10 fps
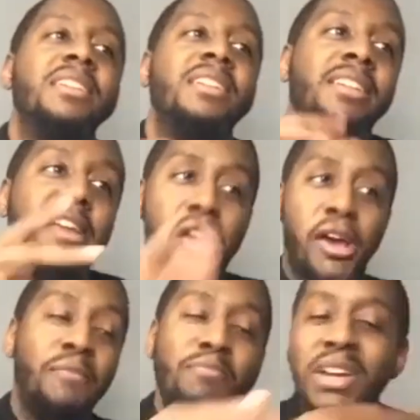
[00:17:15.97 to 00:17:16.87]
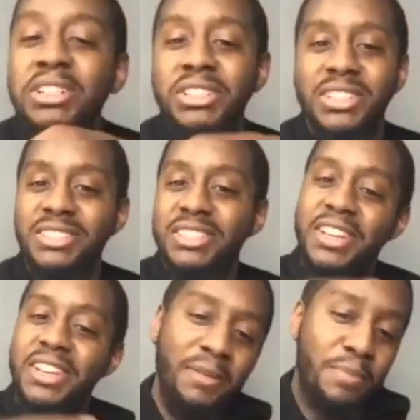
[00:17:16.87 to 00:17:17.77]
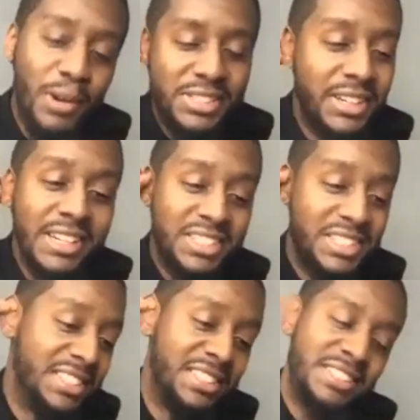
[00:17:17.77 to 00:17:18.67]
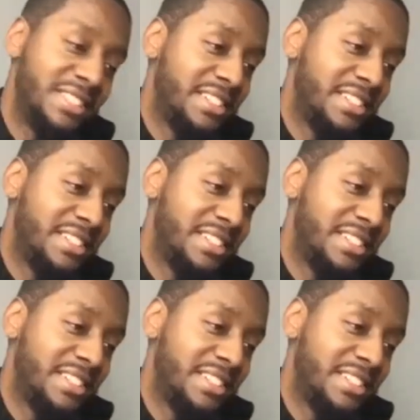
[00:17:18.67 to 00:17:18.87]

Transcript: Now, I mentioned your impersonations.